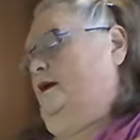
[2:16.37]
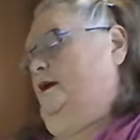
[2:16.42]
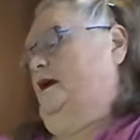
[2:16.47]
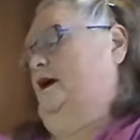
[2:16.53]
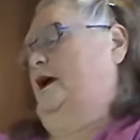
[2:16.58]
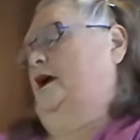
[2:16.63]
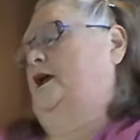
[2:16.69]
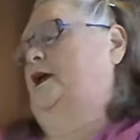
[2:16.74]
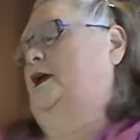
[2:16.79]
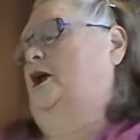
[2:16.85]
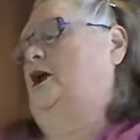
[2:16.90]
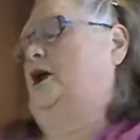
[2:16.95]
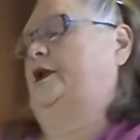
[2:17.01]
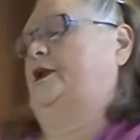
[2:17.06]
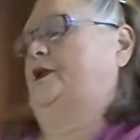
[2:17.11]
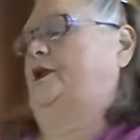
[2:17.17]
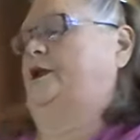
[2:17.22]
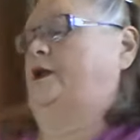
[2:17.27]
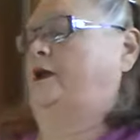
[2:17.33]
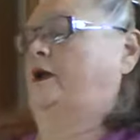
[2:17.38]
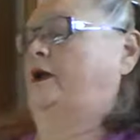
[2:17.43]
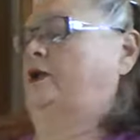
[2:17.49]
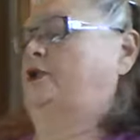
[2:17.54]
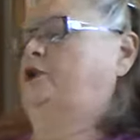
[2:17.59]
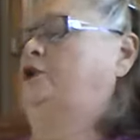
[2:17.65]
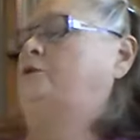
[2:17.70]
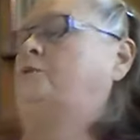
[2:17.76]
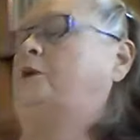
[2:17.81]
I got
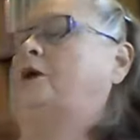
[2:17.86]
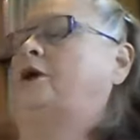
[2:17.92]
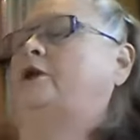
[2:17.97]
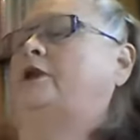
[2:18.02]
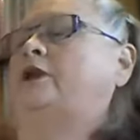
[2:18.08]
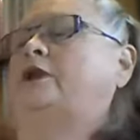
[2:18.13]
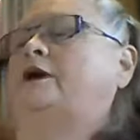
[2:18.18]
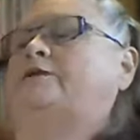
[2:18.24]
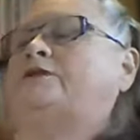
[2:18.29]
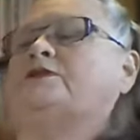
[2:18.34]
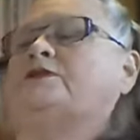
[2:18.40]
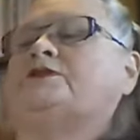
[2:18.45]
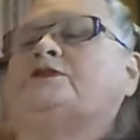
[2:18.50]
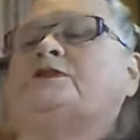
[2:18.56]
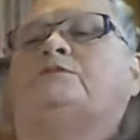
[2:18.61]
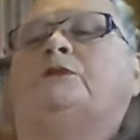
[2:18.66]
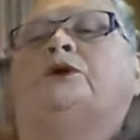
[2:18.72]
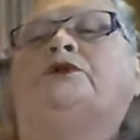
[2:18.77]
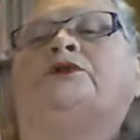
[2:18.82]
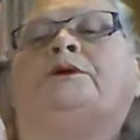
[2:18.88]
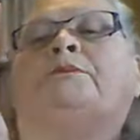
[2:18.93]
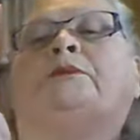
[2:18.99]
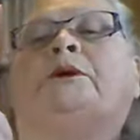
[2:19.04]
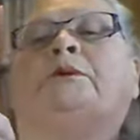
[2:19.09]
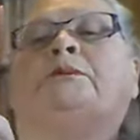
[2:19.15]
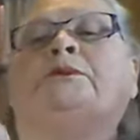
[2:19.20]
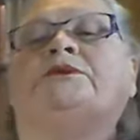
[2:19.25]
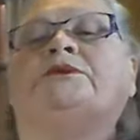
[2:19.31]
a new bottle of this
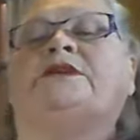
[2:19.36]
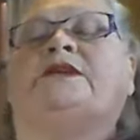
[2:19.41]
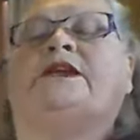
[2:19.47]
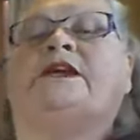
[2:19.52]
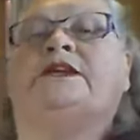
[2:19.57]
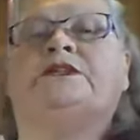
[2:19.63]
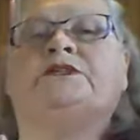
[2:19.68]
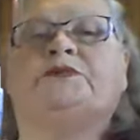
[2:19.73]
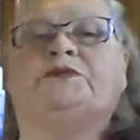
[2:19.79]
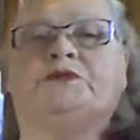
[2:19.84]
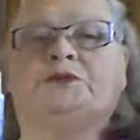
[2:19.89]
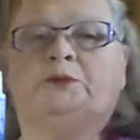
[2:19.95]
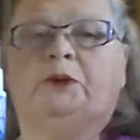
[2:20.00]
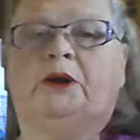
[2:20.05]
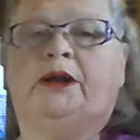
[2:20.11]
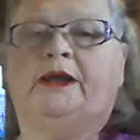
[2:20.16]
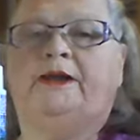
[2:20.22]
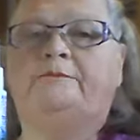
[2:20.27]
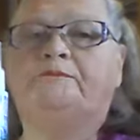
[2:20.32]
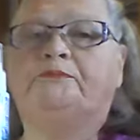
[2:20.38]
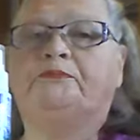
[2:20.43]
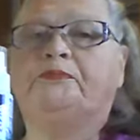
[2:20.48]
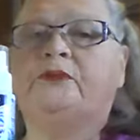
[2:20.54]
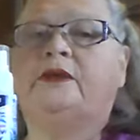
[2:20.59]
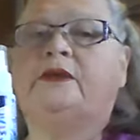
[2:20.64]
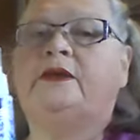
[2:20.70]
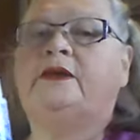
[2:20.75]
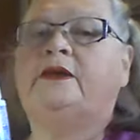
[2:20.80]
multi-purpose adhesive spray.
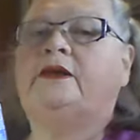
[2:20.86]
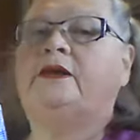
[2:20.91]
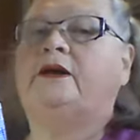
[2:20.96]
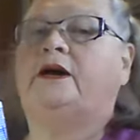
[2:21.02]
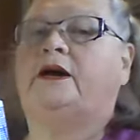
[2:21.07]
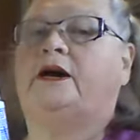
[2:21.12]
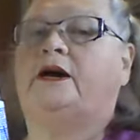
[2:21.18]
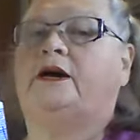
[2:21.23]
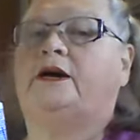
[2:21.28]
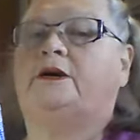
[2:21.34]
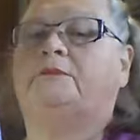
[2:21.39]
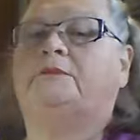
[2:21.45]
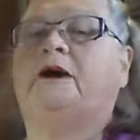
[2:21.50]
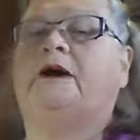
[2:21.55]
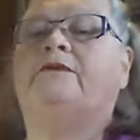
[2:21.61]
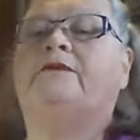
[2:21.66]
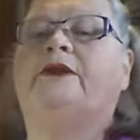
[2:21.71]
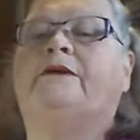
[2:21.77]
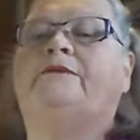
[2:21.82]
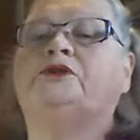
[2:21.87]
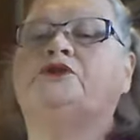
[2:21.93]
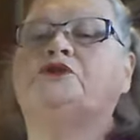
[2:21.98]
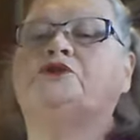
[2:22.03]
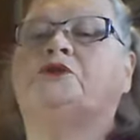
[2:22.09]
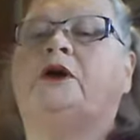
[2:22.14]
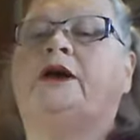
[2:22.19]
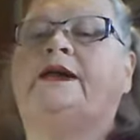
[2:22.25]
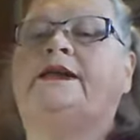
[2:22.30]
Um, I've never
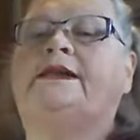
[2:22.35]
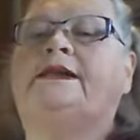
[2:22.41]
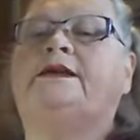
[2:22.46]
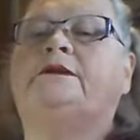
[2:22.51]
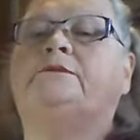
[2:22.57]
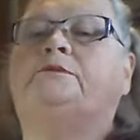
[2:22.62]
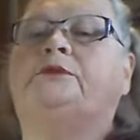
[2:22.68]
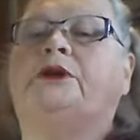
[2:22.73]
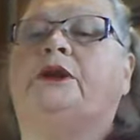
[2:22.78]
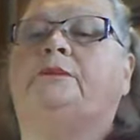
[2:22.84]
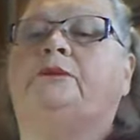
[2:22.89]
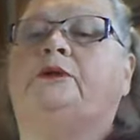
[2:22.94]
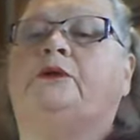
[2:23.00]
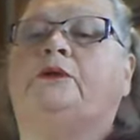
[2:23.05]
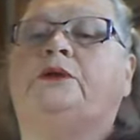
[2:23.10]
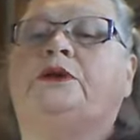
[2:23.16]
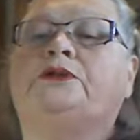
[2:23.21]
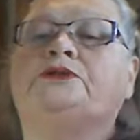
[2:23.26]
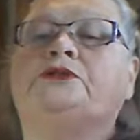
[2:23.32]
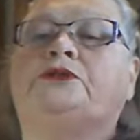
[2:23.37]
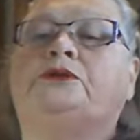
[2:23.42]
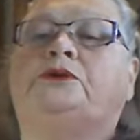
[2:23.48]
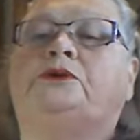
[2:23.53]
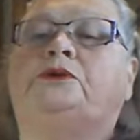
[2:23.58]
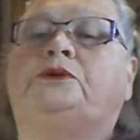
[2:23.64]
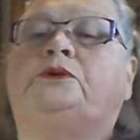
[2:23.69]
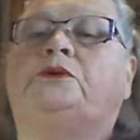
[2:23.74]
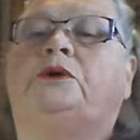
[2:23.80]
tried it, but I'm going
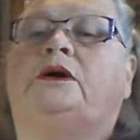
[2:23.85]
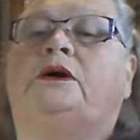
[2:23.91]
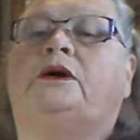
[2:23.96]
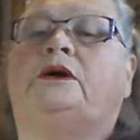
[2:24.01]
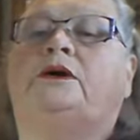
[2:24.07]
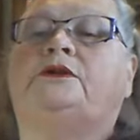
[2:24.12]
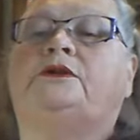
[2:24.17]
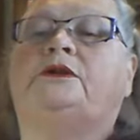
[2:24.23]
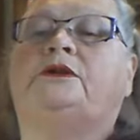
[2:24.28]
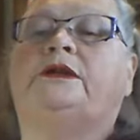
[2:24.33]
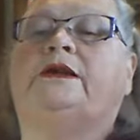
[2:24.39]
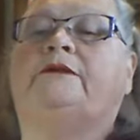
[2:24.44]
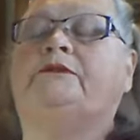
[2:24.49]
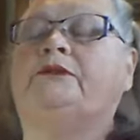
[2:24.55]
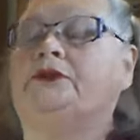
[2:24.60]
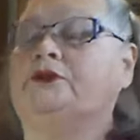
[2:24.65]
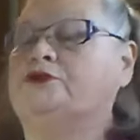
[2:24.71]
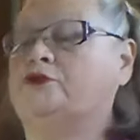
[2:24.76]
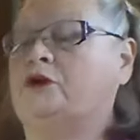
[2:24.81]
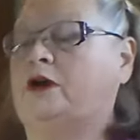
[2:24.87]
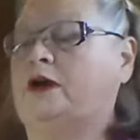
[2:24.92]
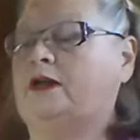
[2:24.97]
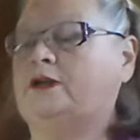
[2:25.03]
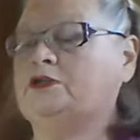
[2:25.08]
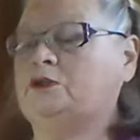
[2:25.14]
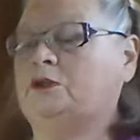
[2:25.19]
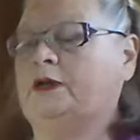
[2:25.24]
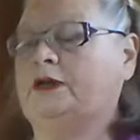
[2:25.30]
to uh, give it a
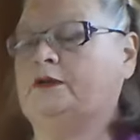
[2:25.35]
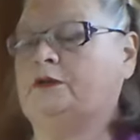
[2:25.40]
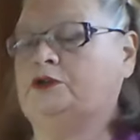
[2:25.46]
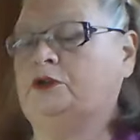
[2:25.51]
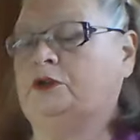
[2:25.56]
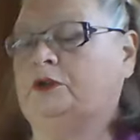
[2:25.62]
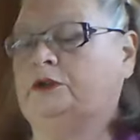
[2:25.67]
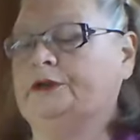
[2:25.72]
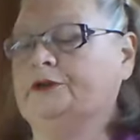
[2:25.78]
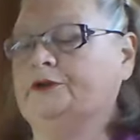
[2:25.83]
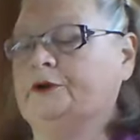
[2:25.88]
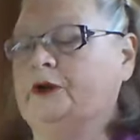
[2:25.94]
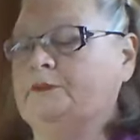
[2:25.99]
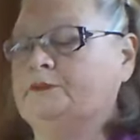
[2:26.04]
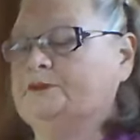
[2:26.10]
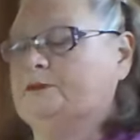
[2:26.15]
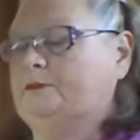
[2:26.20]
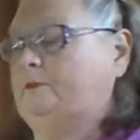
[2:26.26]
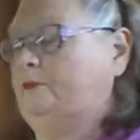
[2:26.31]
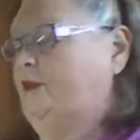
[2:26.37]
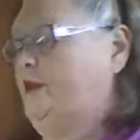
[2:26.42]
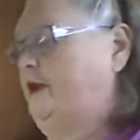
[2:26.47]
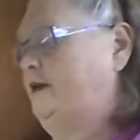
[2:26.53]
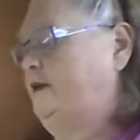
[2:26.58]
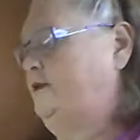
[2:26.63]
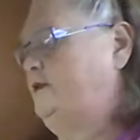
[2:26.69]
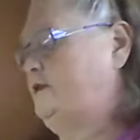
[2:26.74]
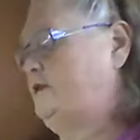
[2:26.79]
try so I can glitter up some
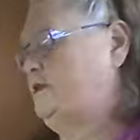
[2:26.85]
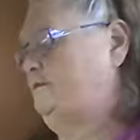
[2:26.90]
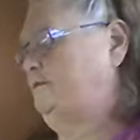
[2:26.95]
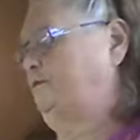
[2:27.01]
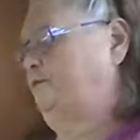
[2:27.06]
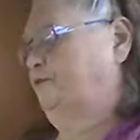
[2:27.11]
things.